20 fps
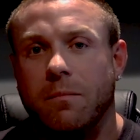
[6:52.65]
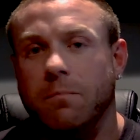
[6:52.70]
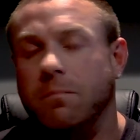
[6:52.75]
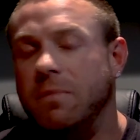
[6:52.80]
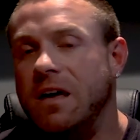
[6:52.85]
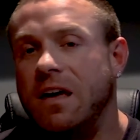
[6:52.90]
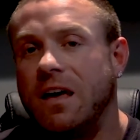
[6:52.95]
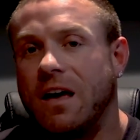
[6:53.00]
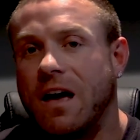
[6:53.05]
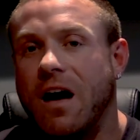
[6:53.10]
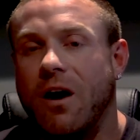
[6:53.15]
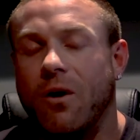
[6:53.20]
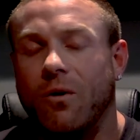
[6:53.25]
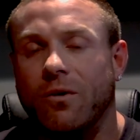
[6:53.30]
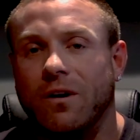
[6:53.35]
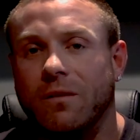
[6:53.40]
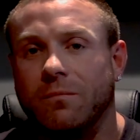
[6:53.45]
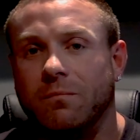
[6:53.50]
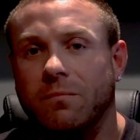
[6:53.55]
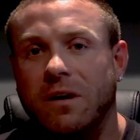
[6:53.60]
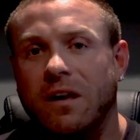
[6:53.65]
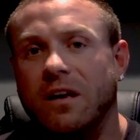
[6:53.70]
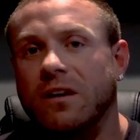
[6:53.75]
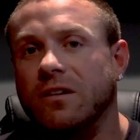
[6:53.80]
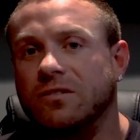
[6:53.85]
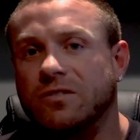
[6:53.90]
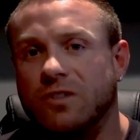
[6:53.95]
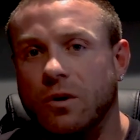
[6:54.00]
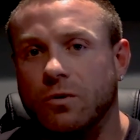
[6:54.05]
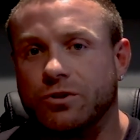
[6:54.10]
being out and
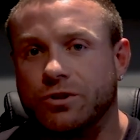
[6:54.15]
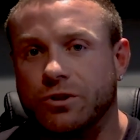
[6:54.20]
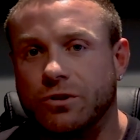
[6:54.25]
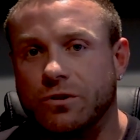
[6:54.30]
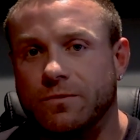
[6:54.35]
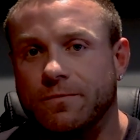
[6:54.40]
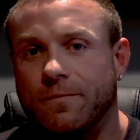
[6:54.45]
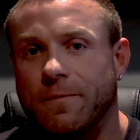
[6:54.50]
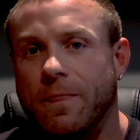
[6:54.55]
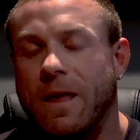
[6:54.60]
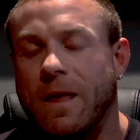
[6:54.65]
being social.